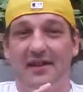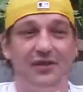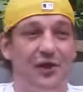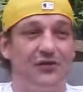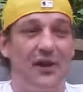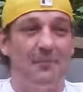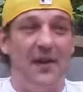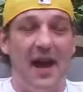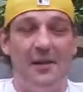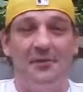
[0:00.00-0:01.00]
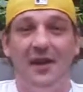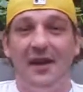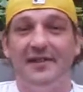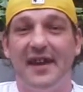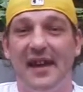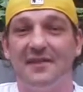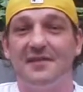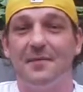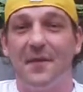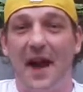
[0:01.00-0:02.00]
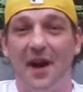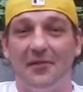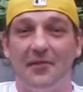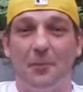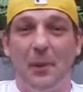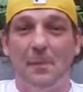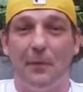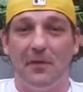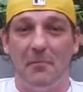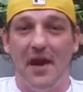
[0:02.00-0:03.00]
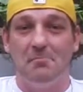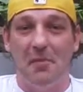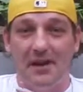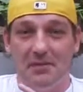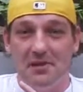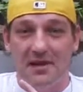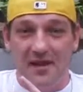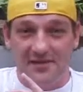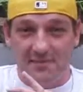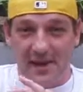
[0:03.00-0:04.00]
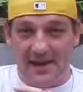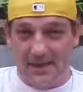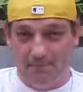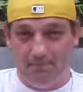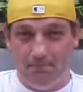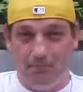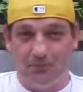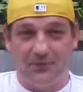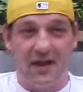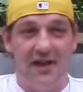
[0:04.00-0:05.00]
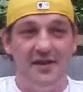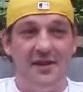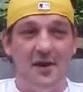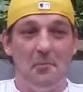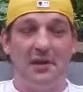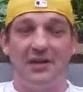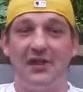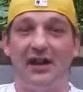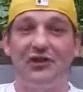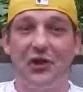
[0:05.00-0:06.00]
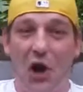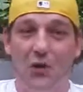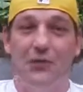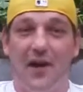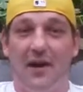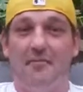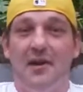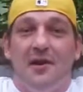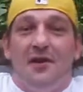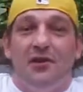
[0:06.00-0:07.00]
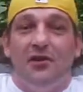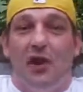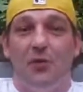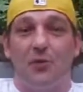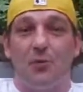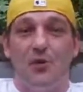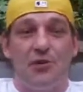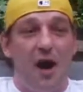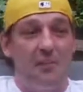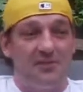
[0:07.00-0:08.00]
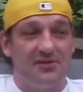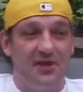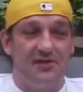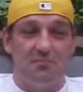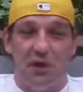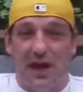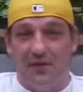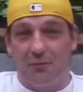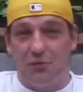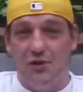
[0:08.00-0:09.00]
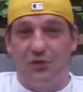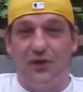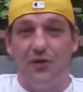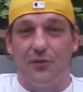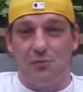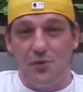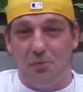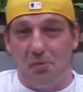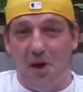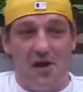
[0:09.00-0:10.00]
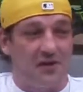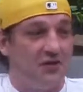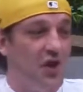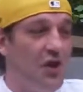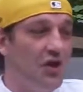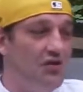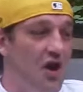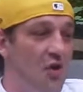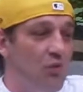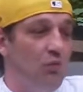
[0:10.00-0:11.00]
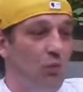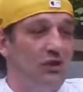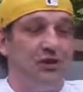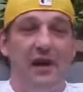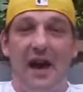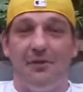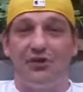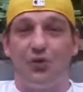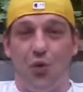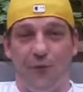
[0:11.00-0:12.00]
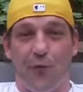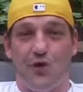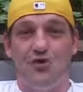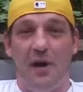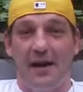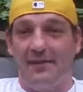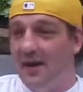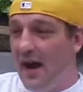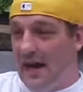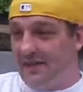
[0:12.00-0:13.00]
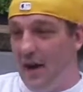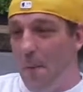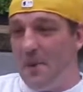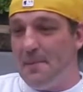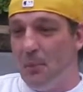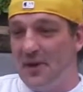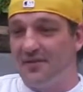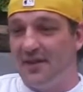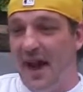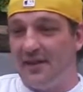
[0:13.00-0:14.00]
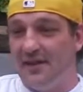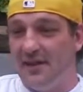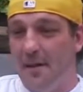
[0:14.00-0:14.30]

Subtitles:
you know, sometimes tens of thousands of people that made money because of me, okay? Because I showed them, you know, the real compensation plan, the real deal, the real products, you know, what you have in store for you. I tell people exactly